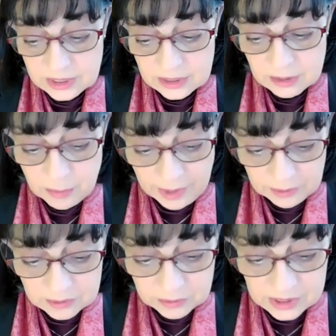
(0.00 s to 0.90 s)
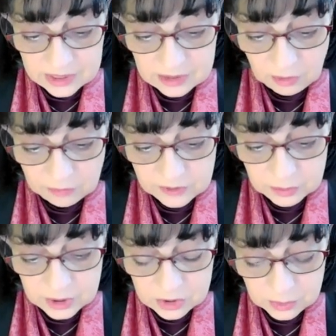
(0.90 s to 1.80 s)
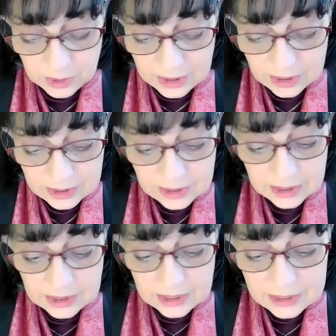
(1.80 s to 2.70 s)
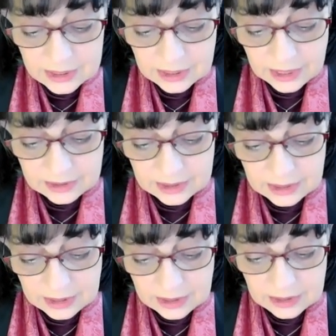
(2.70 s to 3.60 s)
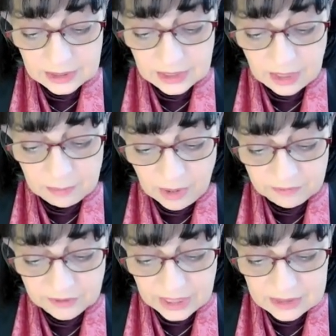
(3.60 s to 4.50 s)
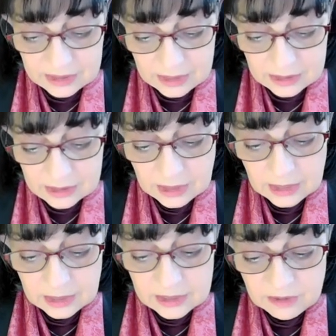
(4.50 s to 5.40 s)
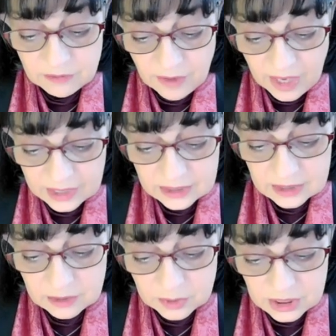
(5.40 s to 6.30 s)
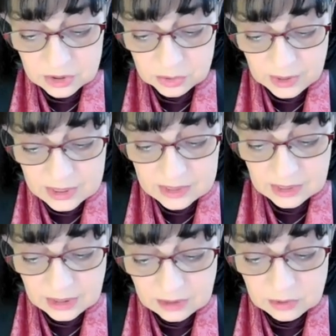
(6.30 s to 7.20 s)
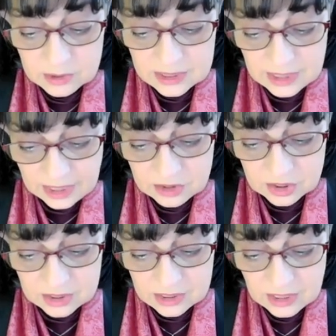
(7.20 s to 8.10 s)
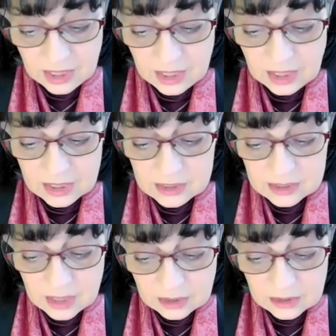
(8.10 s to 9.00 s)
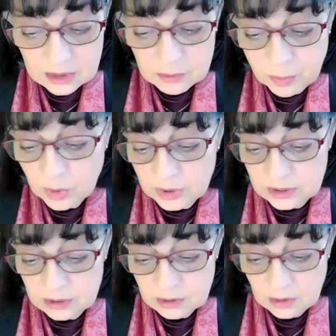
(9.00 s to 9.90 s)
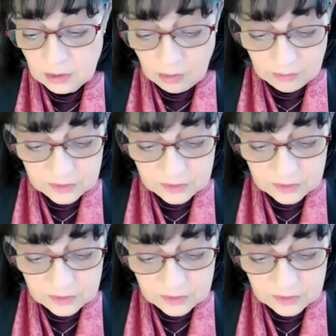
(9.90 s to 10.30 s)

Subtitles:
the boundaries of the ritual indicated in the above cases divide the rituals into stages. A starting point of the